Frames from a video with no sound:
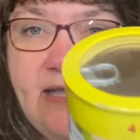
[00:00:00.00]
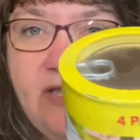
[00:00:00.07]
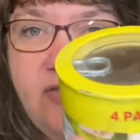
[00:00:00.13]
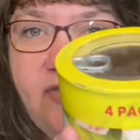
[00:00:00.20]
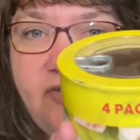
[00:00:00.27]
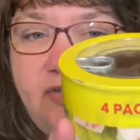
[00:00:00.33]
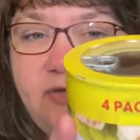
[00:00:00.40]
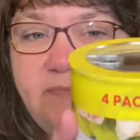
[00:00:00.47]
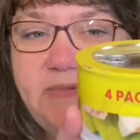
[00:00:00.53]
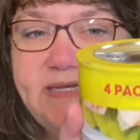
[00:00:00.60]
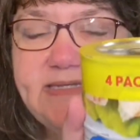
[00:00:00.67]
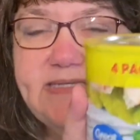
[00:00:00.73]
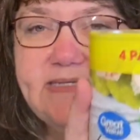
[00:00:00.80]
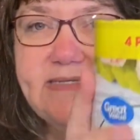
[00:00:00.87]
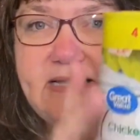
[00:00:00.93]
You could
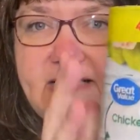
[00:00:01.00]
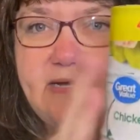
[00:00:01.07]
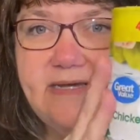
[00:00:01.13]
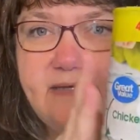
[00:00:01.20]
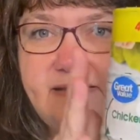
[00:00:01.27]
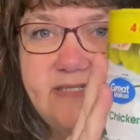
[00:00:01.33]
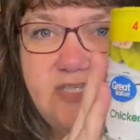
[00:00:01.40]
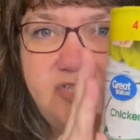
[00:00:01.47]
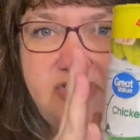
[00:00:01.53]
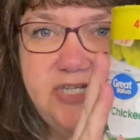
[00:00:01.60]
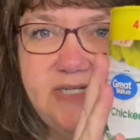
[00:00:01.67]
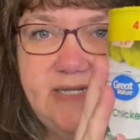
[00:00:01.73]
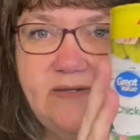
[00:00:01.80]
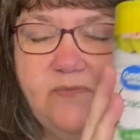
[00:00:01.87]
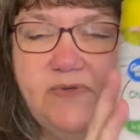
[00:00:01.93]
mix this
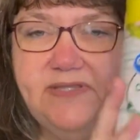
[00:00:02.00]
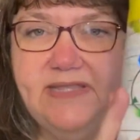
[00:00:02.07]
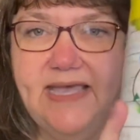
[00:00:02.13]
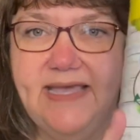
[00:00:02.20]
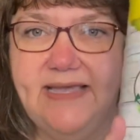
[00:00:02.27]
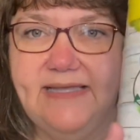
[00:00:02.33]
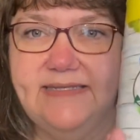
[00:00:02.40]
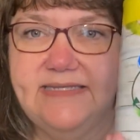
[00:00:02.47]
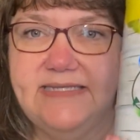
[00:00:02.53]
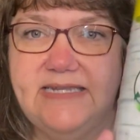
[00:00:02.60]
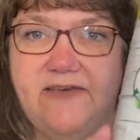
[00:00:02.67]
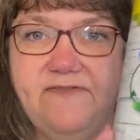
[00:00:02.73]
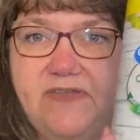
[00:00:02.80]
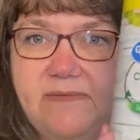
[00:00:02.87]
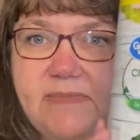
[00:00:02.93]
chicken with a
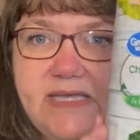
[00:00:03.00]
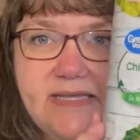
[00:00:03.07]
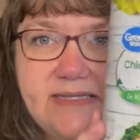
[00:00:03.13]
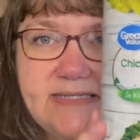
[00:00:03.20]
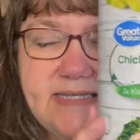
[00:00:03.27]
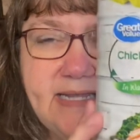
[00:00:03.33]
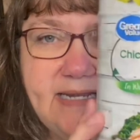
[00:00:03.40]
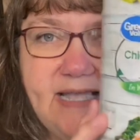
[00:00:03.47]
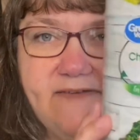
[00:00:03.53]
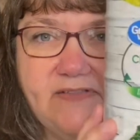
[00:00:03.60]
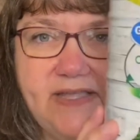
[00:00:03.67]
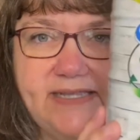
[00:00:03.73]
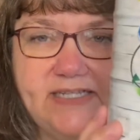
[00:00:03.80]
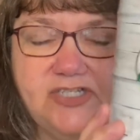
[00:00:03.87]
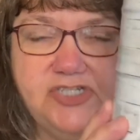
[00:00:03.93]
stuffing mix and have
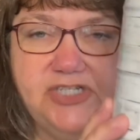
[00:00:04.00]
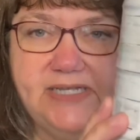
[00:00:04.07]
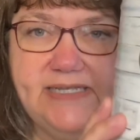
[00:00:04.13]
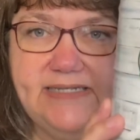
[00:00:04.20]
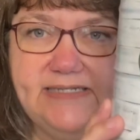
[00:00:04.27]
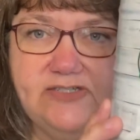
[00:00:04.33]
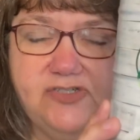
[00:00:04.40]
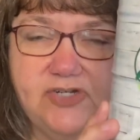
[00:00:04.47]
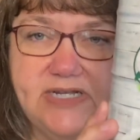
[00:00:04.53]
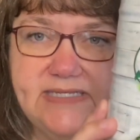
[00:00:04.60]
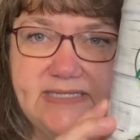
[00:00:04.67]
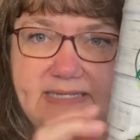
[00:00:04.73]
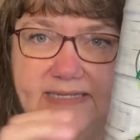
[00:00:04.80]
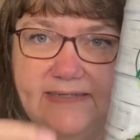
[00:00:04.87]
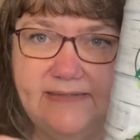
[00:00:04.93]
like a chicken and
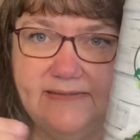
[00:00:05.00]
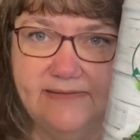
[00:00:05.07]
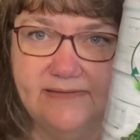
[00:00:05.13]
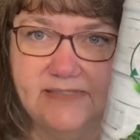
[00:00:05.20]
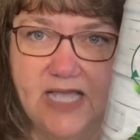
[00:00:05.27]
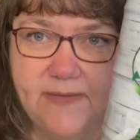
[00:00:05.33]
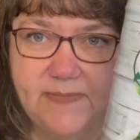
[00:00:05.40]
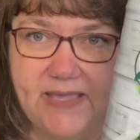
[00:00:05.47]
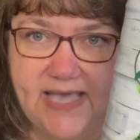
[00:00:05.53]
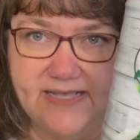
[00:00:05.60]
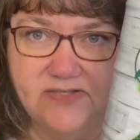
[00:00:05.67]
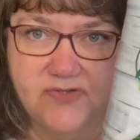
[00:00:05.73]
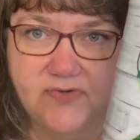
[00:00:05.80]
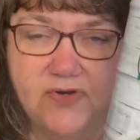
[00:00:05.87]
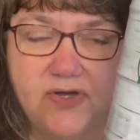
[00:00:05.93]
dressing type
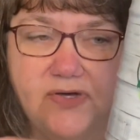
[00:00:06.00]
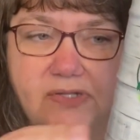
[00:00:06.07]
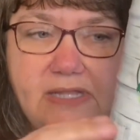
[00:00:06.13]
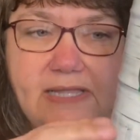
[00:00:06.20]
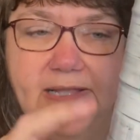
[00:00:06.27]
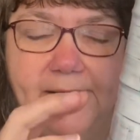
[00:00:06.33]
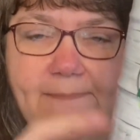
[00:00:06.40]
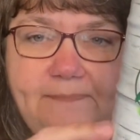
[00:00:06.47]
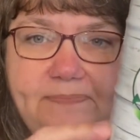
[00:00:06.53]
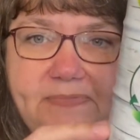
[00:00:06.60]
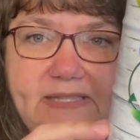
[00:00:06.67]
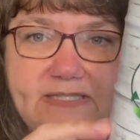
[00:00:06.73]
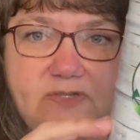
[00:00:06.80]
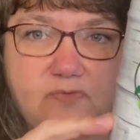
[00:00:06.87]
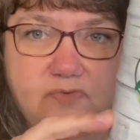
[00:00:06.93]
casserole
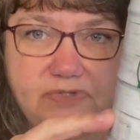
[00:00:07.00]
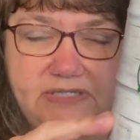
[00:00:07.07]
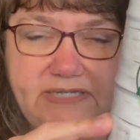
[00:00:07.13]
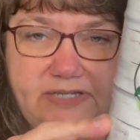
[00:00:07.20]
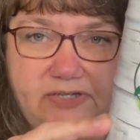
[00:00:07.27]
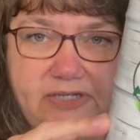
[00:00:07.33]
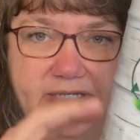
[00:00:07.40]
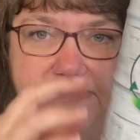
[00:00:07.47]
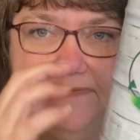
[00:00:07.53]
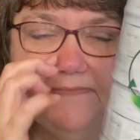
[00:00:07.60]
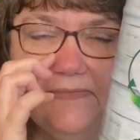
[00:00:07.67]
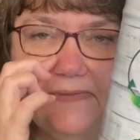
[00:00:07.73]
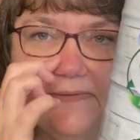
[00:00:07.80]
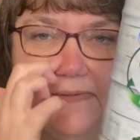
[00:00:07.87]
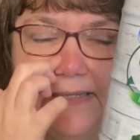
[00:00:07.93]
that's really good
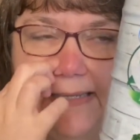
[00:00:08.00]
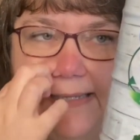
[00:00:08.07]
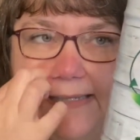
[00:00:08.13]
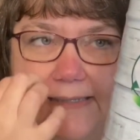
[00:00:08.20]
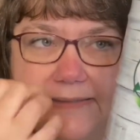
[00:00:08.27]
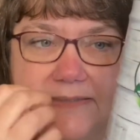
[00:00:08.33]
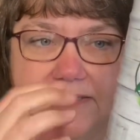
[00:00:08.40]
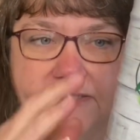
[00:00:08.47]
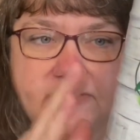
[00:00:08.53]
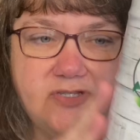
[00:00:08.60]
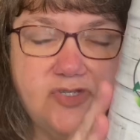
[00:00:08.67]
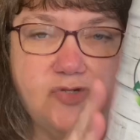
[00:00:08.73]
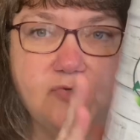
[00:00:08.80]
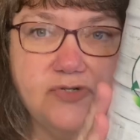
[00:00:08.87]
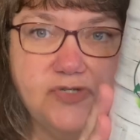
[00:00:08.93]
and
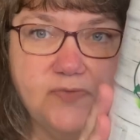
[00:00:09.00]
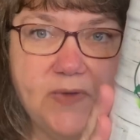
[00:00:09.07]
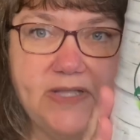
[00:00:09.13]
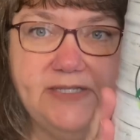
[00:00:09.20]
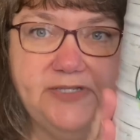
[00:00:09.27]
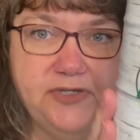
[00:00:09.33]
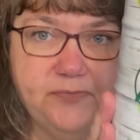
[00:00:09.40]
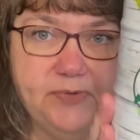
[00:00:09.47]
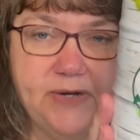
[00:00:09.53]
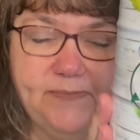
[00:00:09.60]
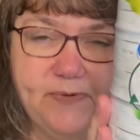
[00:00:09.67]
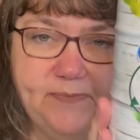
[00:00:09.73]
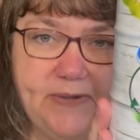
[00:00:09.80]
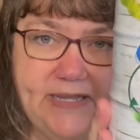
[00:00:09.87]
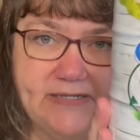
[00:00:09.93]
stores well in your
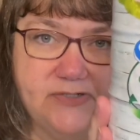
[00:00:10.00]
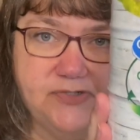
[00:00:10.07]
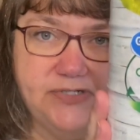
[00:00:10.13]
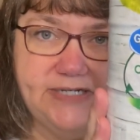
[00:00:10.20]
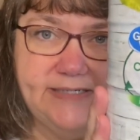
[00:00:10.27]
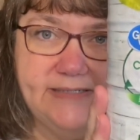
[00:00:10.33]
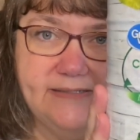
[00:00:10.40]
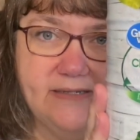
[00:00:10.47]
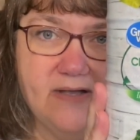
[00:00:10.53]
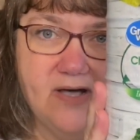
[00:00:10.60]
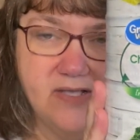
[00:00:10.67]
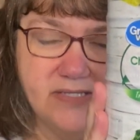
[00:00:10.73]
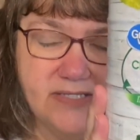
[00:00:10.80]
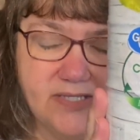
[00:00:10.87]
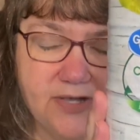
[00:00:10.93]
prepper pantry
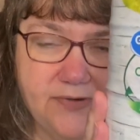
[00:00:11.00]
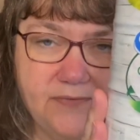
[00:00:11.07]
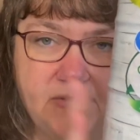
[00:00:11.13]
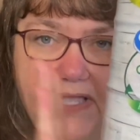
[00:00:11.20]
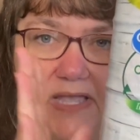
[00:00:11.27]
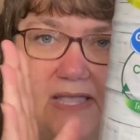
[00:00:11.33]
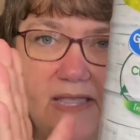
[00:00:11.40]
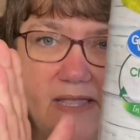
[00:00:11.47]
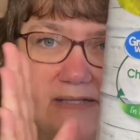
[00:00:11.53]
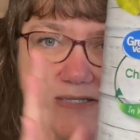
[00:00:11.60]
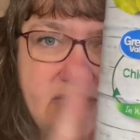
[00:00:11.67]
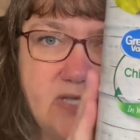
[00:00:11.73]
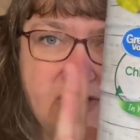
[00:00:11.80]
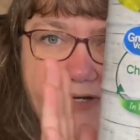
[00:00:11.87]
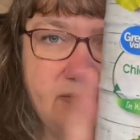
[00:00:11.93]
also.
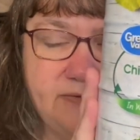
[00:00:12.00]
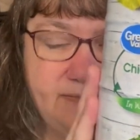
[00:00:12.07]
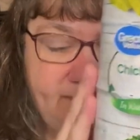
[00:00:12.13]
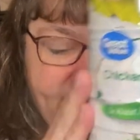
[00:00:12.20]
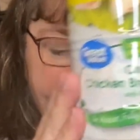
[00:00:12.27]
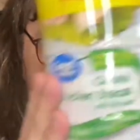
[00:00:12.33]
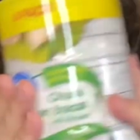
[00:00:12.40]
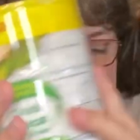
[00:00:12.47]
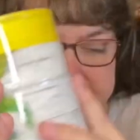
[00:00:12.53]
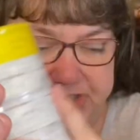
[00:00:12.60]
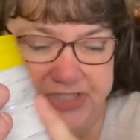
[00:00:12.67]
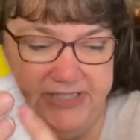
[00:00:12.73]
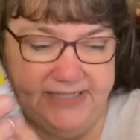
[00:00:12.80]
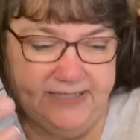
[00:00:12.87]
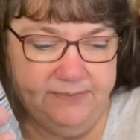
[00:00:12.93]
So there's
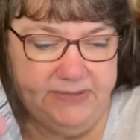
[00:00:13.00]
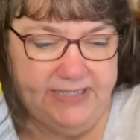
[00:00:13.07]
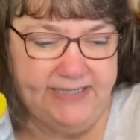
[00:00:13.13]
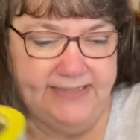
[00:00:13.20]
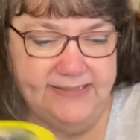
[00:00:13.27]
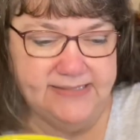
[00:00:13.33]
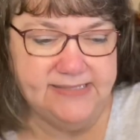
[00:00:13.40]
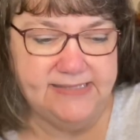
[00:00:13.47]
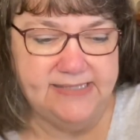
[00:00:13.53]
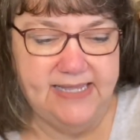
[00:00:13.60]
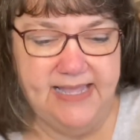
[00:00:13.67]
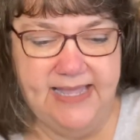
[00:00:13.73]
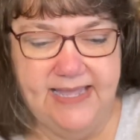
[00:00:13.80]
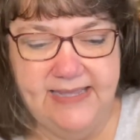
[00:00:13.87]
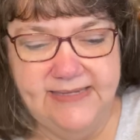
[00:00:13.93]
chicken meat,
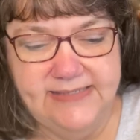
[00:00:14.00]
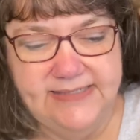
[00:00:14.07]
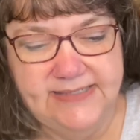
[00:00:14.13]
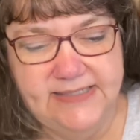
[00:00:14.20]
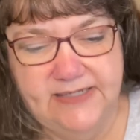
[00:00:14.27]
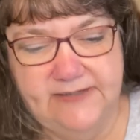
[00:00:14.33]
and